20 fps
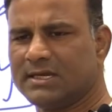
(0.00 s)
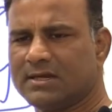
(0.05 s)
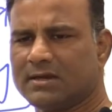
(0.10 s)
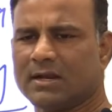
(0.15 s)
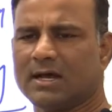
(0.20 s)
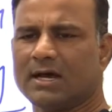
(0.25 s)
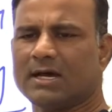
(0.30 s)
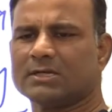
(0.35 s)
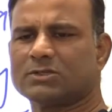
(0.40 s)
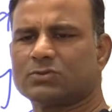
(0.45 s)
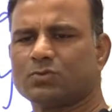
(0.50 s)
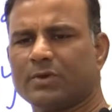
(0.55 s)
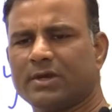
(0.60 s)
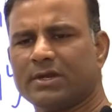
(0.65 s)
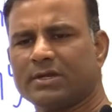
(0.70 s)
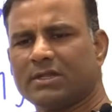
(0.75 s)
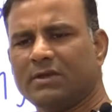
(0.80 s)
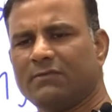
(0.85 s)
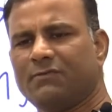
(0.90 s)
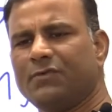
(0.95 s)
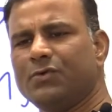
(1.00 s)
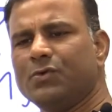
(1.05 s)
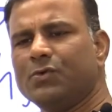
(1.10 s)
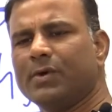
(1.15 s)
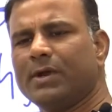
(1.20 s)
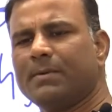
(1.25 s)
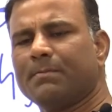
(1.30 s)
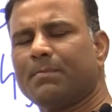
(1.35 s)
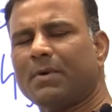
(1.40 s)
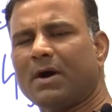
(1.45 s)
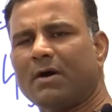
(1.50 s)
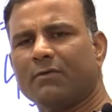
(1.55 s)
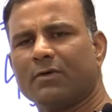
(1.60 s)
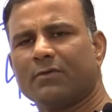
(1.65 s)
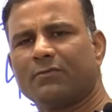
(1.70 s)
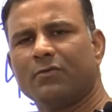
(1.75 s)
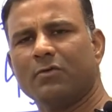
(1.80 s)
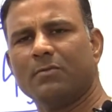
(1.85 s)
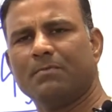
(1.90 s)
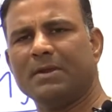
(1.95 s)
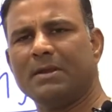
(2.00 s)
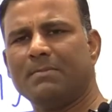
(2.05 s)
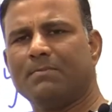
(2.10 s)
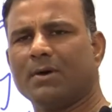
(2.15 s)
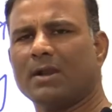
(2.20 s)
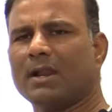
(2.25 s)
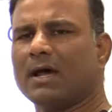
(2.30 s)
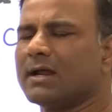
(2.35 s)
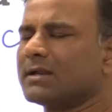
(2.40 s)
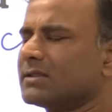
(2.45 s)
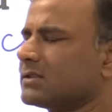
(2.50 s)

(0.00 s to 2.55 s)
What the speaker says: class where the few and powerful people are